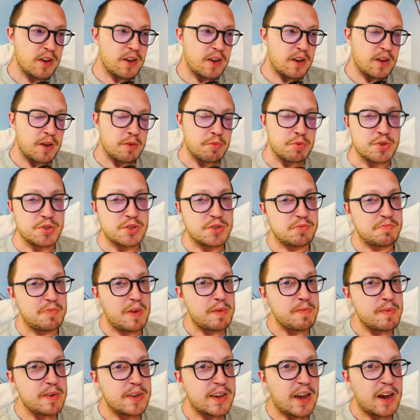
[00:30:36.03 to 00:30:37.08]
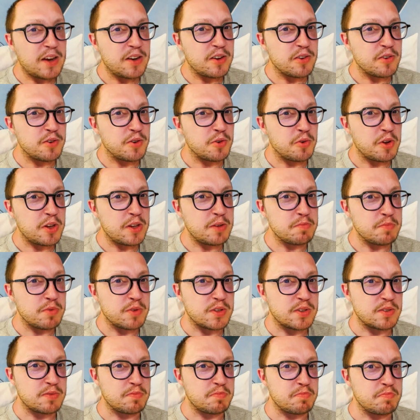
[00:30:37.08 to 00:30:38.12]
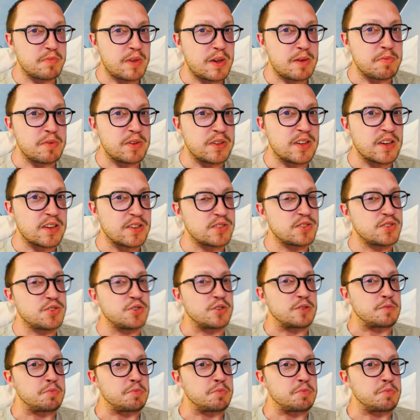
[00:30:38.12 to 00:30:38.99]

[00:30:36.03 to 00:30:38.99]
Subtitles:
It was maybe kind of annoying, but maybe that's just